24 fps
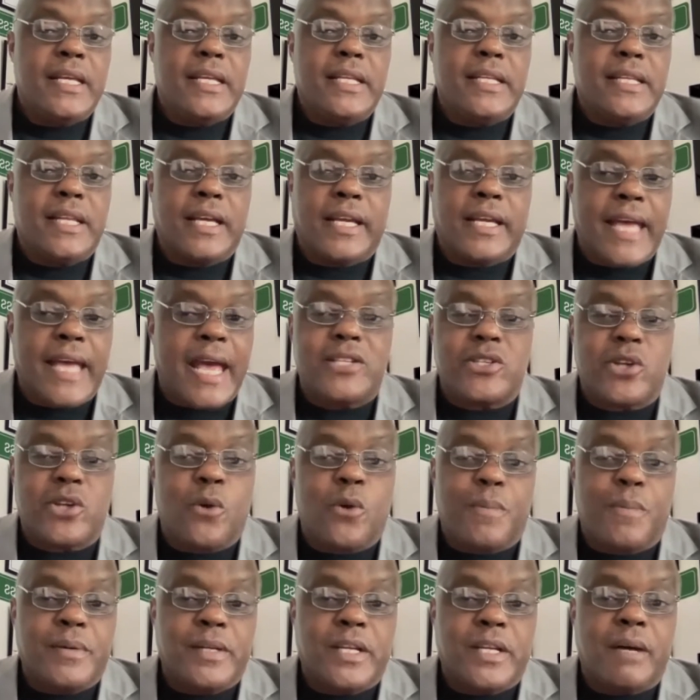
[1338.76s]
the gates
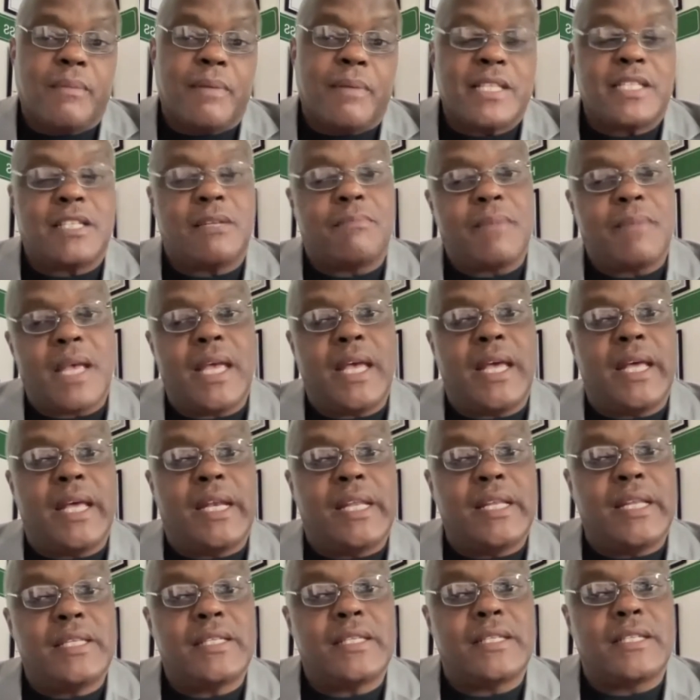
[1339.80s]
opened up. I said, "Man,
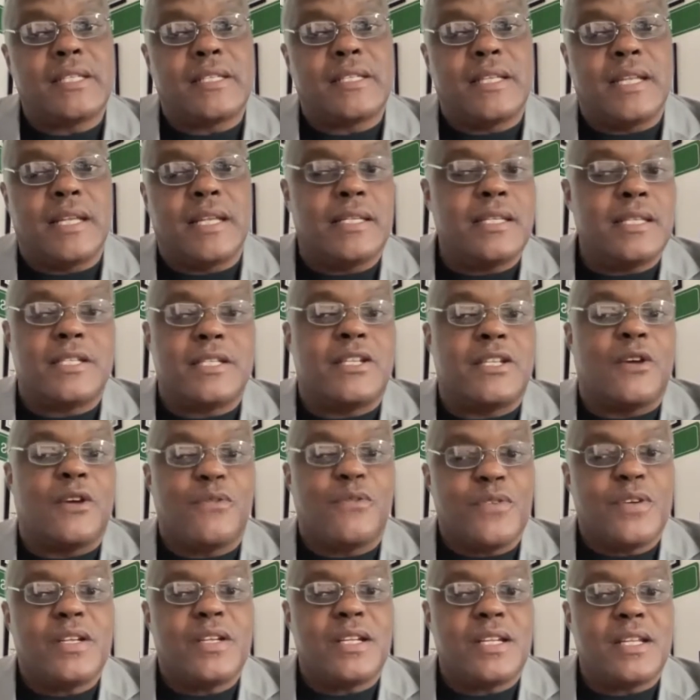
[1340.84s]
this is
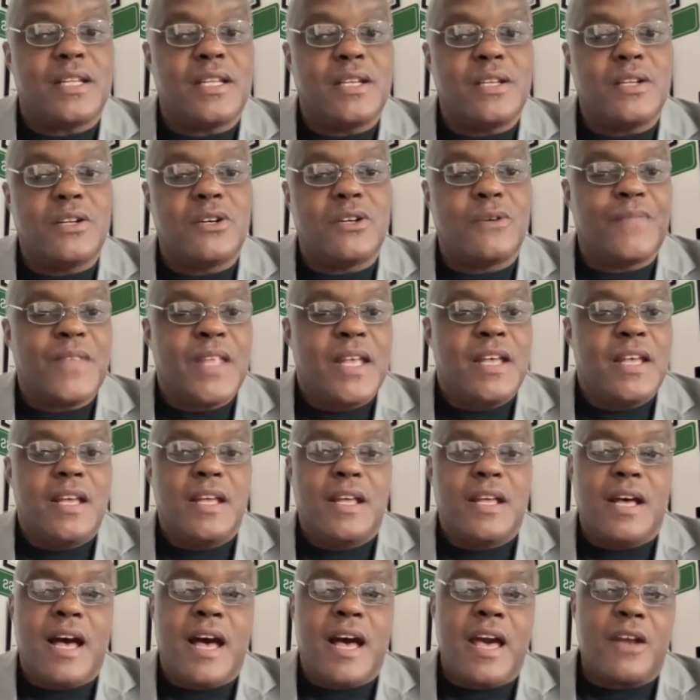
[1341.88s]
different." You know,
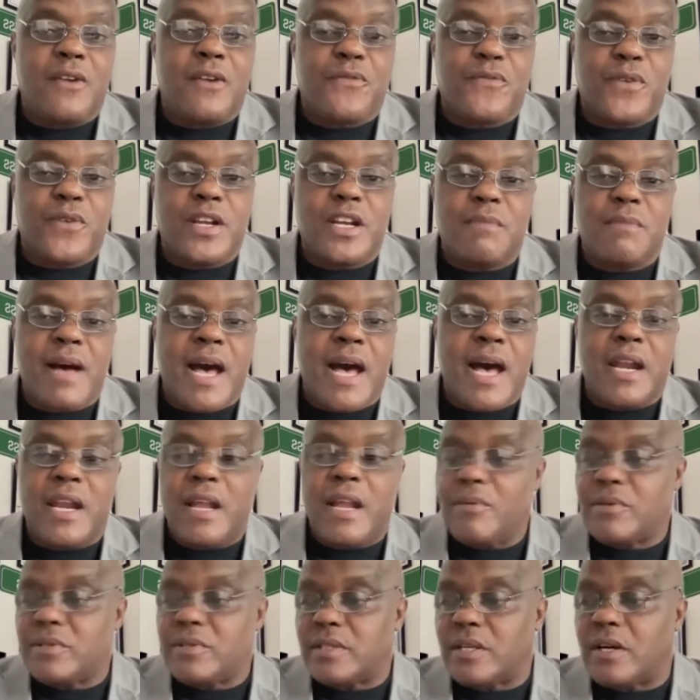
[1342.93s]
I had a friend of mine
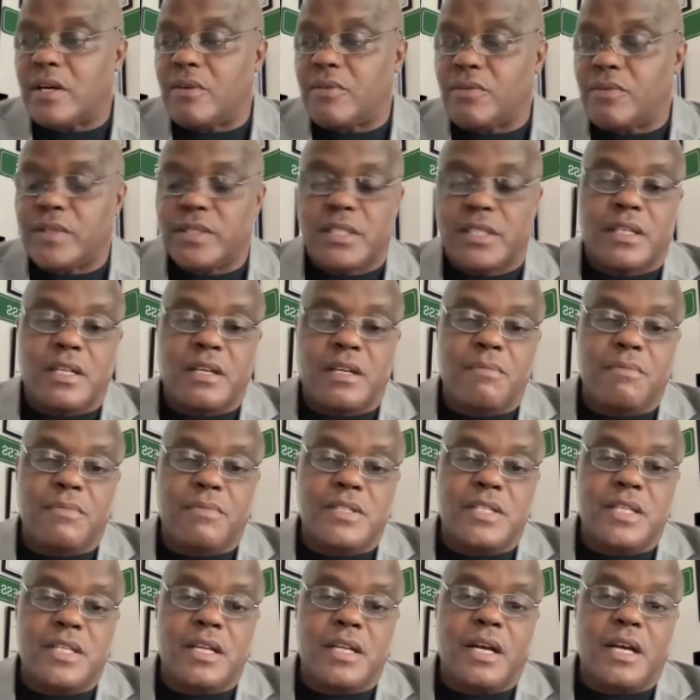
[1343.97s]
that was a
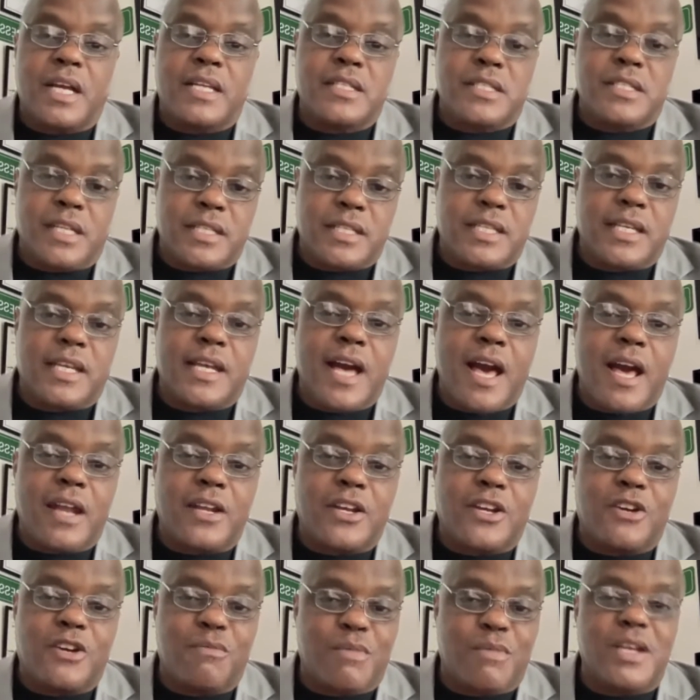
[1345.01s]
Genesee County
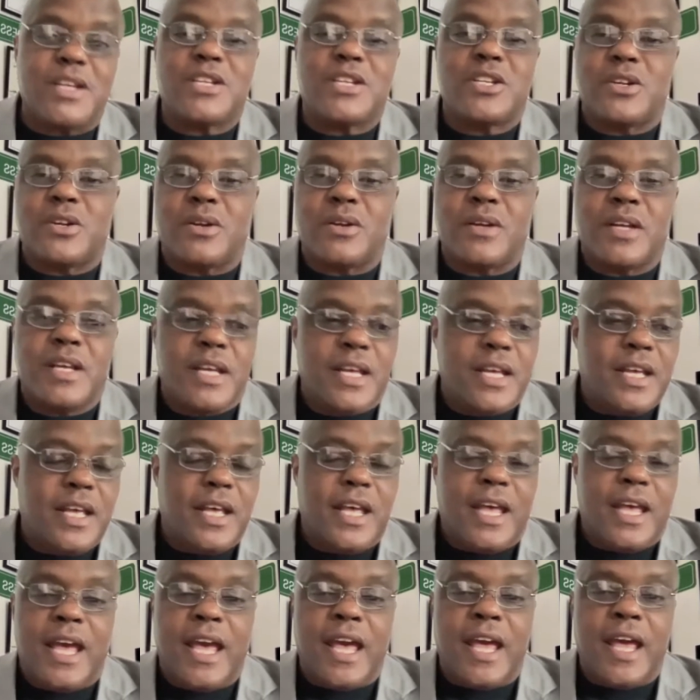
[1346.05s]
commissioner,
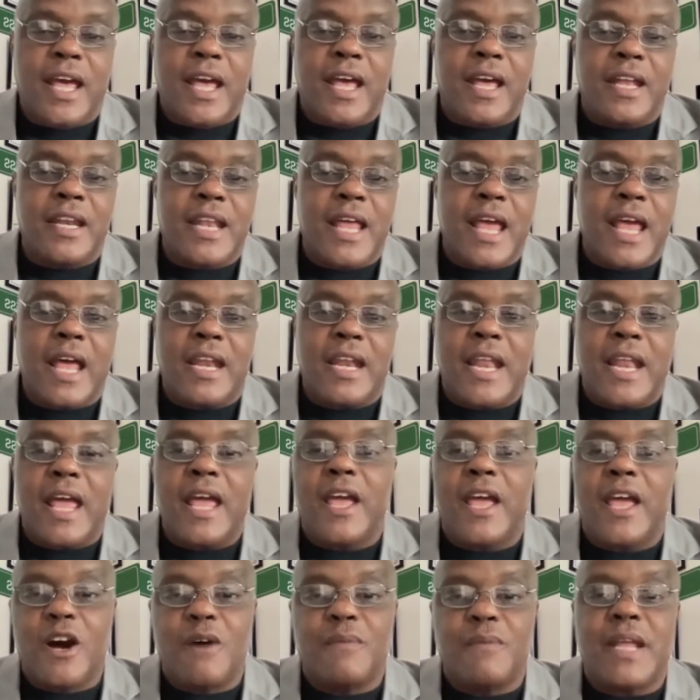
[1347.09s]
and they
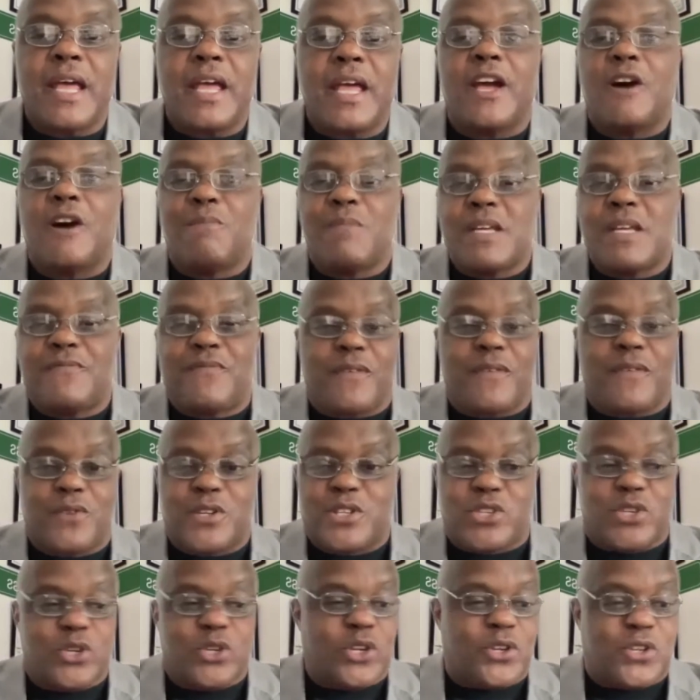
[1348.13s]
helped me
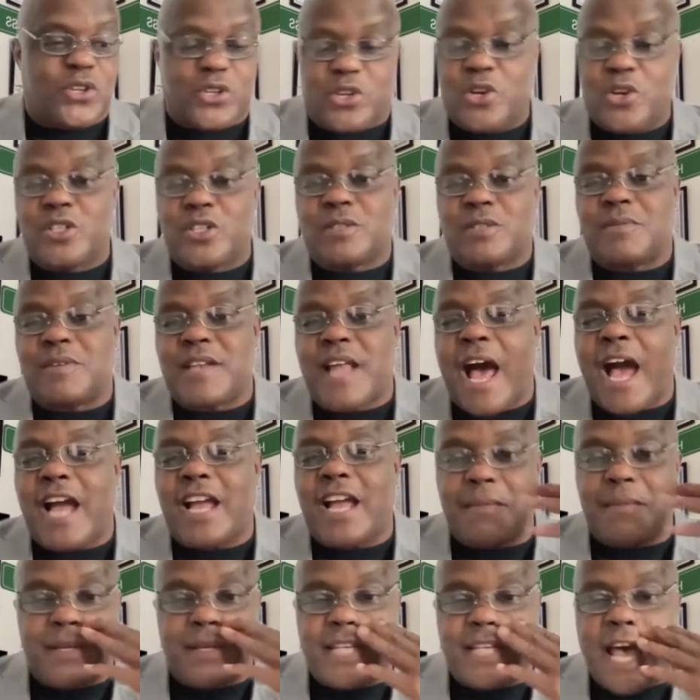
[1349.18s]
secure some
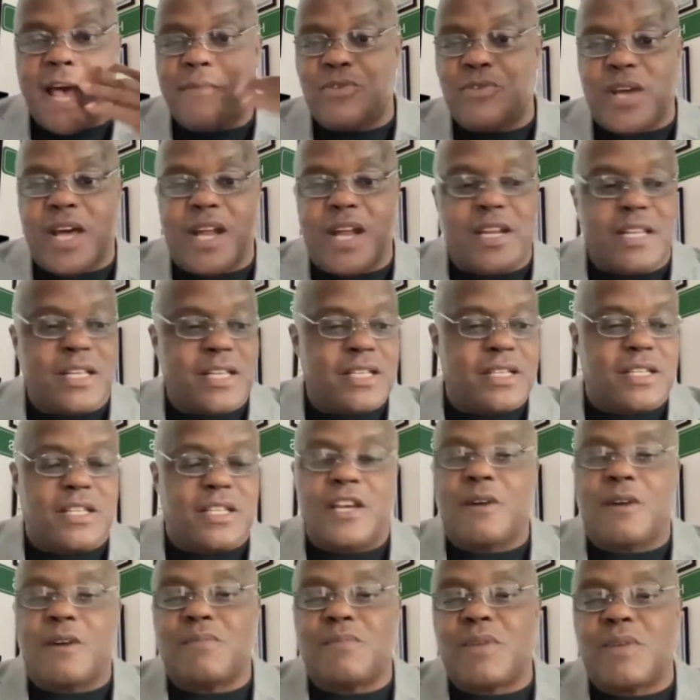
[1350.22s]
documents I had been trying to get to
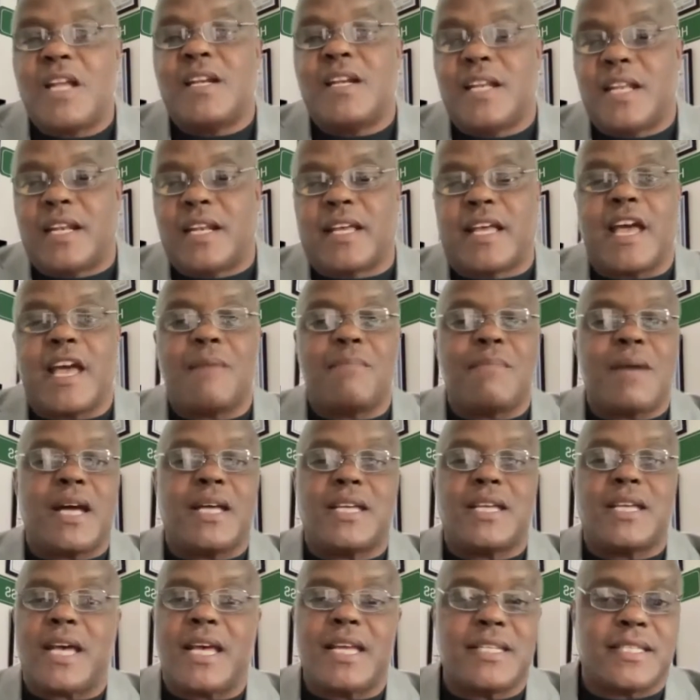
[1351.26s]
help litigate my
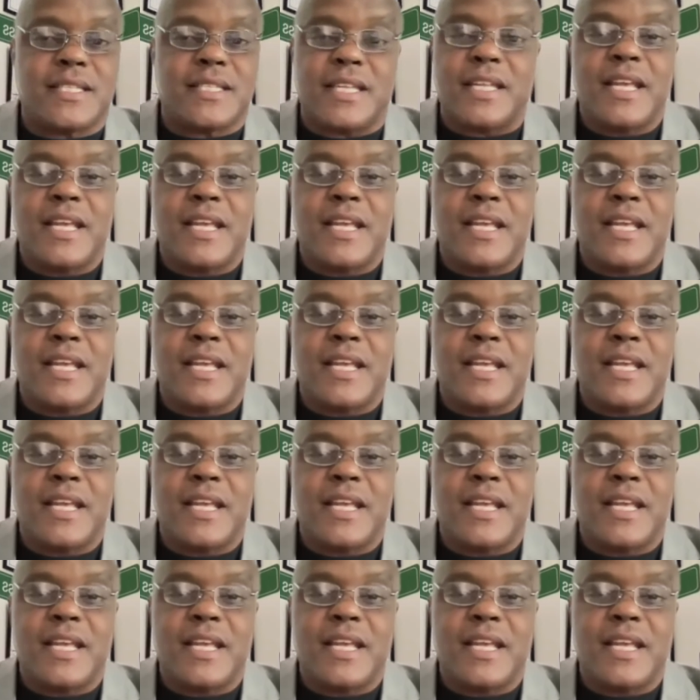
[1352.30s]
case,